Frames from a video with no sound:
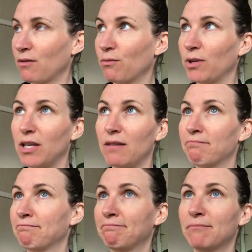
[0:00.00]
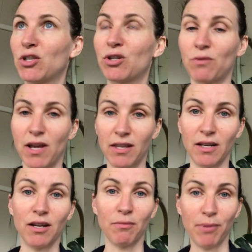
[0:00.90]
really
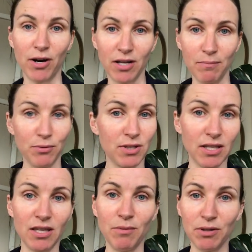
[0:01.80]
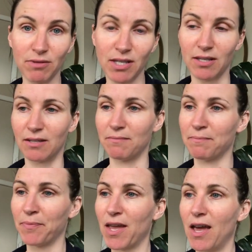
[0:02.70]
strengthening your body, boosting the immune
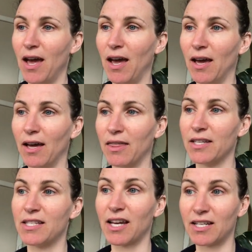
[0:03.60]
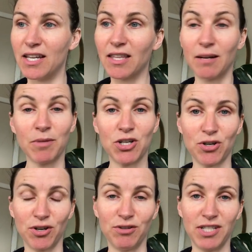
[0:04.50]
system. The technique that I'm going to
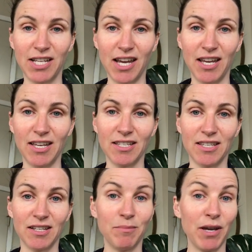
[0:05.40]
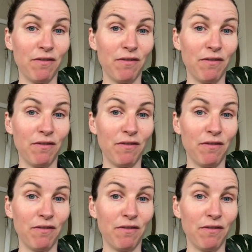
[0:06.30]
show you today is going to be